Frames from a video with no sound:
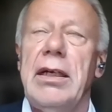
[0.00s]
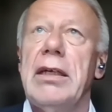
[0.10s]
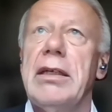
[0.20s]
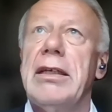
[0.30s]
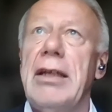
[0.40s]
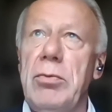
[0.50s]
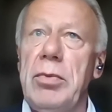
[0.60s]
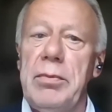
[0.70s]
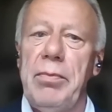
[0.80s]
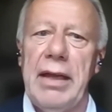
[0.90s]
A
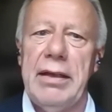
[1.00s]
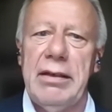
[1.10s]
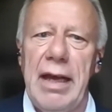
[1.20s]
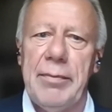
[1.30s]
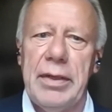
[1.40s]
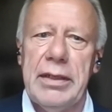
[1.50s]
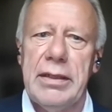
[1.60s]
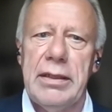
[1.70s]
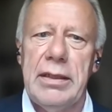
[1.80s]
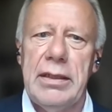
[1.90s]
global pandemic
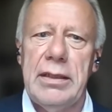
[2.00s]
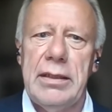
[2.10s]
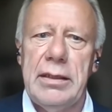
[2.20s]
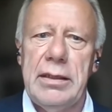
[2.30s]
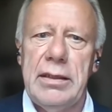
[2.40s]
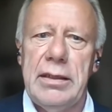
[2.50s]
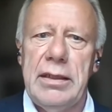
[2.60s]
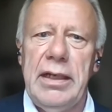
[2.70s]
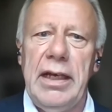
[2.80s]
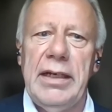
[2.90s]

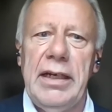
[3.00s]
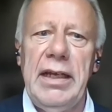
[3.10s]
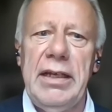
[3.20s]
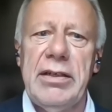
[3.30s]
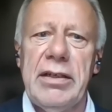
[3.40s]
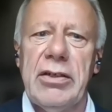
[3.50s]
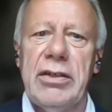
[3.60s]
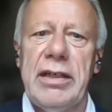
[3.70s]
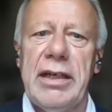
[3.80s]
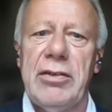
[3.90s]
in an
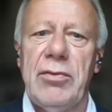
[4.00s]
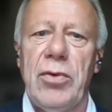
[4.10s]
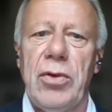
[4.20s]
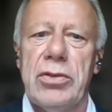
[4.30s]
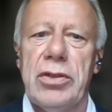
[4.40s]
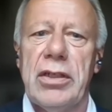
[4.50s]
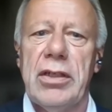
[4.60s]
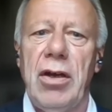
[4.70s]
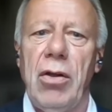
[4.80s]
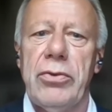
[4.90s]
interconnected world
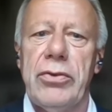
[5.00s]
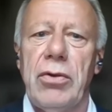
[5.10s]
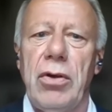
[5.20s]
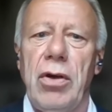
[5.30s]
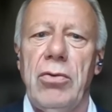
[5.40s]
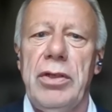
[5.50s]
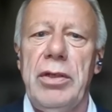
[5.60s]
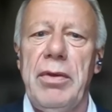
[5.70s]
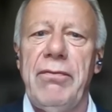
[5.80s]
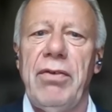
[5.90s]
can also only
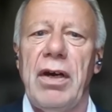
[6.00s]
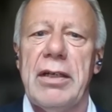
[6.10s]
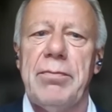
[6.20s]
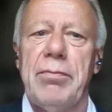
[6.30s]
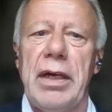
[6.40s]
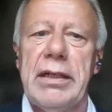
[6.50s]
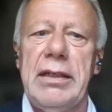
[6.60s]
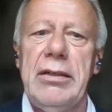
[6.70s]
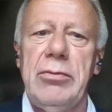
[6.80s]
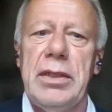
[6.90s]
be fought by
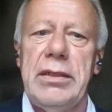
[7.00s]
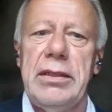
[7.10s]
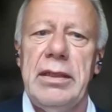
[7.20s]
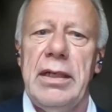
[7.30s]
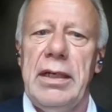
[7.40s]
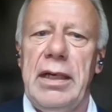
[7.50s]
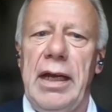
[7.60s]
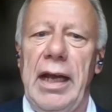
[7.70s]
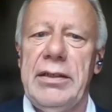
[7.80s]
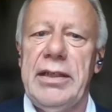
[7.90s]
globally,
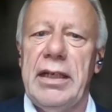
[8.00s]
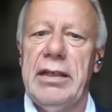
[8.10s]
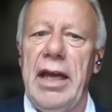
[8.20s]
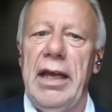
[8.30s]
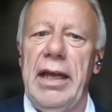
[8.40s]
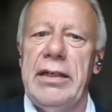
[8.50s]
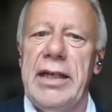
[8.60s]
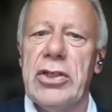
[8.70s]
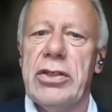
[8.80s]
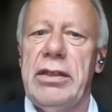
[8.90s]
and yet
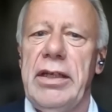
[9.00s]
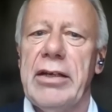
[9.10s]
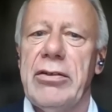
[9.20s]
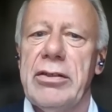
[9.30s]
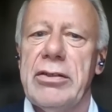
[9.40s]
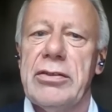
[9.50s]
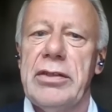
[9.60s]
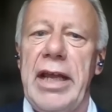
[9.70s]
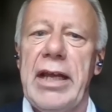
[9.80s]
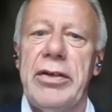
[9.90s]
national
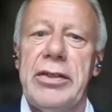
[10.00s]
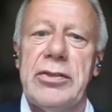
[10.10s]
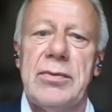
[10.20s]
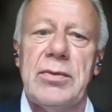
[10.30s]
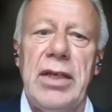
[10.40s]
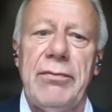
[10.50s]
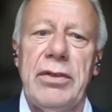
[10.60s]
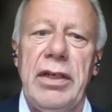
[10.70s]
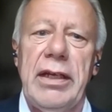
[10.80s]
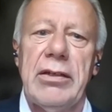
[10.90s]
egoisms have
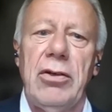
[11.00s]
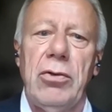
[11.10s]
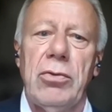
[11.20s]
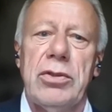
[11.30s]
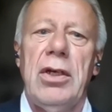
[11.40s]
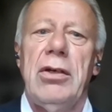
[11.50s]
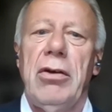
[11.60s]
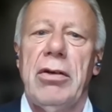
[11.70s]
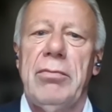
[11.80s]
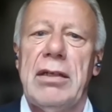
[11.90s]
taken hold
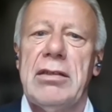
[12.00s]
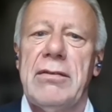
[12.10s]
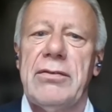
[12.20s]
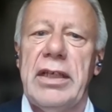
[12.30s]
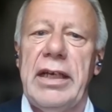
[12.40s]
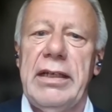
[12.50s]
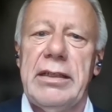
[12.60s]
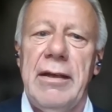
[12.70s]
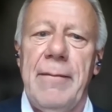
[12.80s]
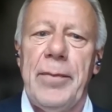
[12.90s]
on massive scale
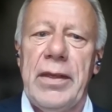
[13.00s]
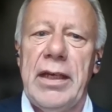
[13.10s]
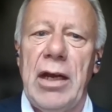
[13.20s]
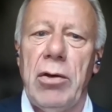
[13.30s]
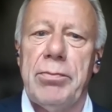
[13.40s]
in our